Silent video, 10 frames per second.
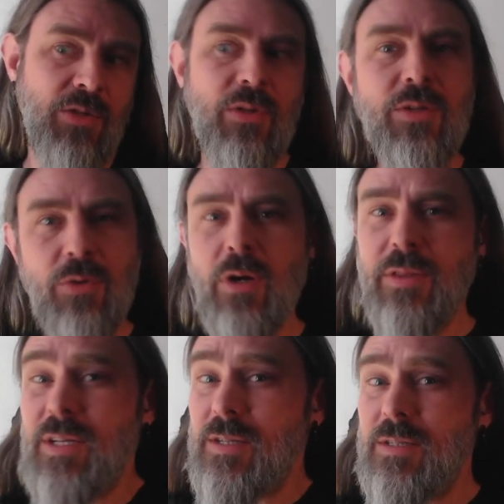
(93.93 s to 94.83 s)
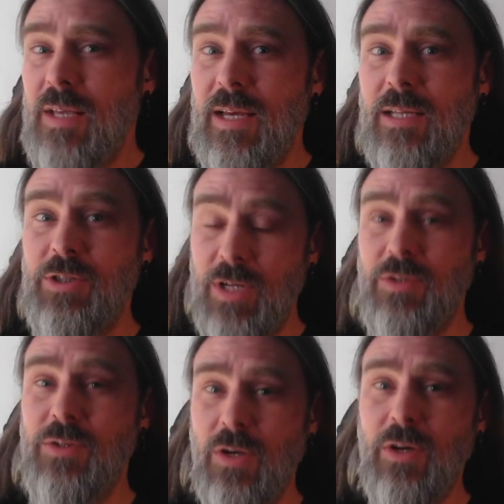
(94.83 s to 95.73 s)
So these are all things that
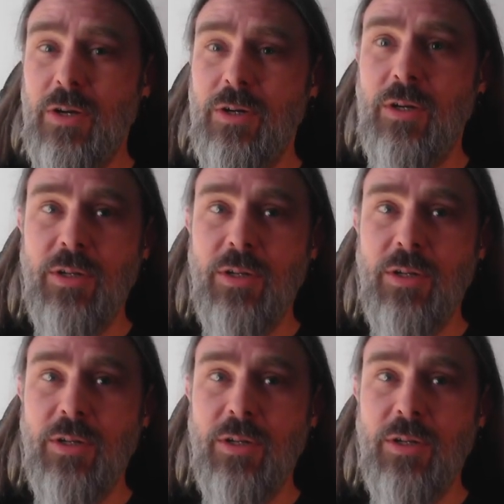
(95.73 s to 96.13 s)
chances are